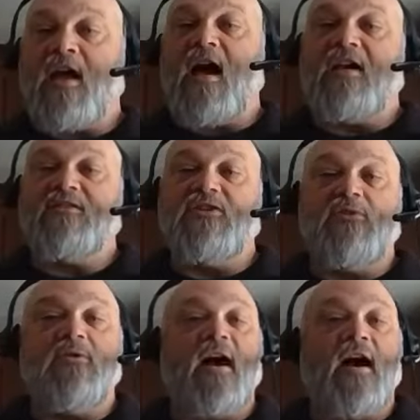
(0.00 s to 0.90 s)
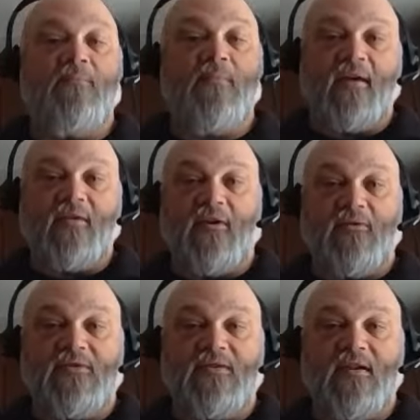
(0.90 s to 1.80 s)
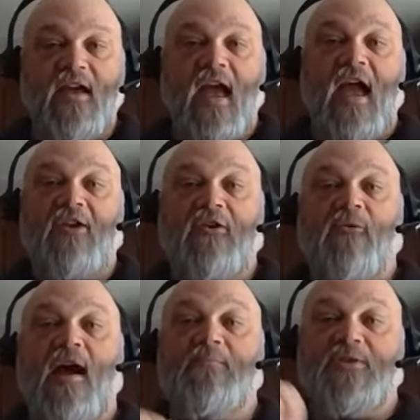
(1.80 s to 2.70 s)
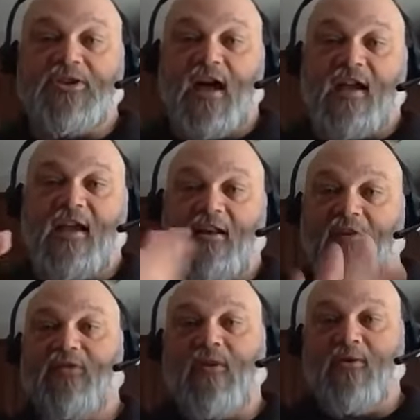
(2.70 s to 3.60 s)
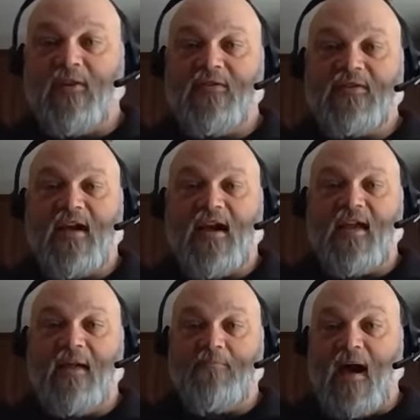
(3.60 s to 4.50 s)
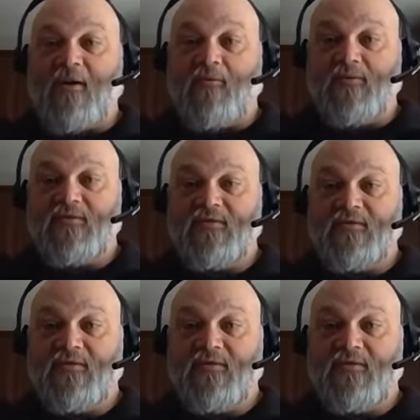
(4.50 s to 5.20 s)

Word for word: guys that do combat loads and grab the shotgun and throw it in the side gate backwards.